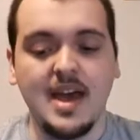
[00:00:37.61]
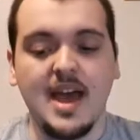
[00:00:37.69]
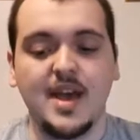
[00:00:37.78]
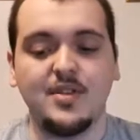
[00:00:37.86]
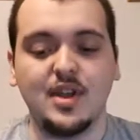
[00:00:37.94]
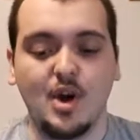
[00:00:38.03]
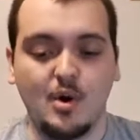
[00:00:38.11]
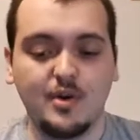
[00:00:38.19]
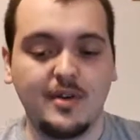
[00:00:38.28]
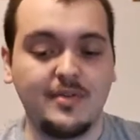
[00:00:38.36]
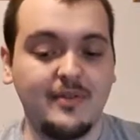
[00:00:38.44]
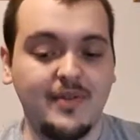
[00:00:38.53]
and the owner
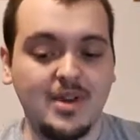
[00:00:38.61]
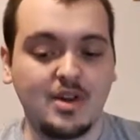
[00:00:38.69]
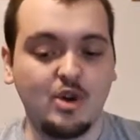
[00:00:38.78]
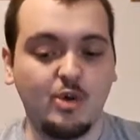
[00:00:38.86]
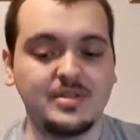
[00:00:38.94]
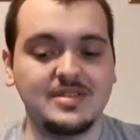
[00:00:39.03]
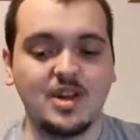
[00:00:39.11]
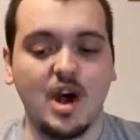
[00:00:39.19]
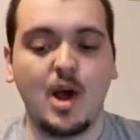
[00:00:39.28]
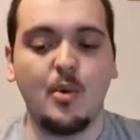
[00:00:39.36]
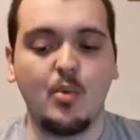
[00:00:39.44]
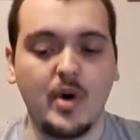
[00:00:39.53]
of the vehicle was
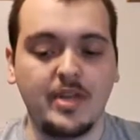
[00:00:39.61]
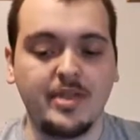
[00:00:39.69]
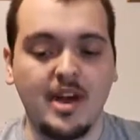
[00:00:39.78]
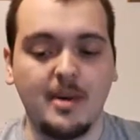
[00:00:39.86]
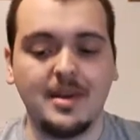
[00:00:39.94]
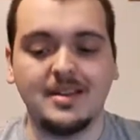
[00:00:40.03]
not with them,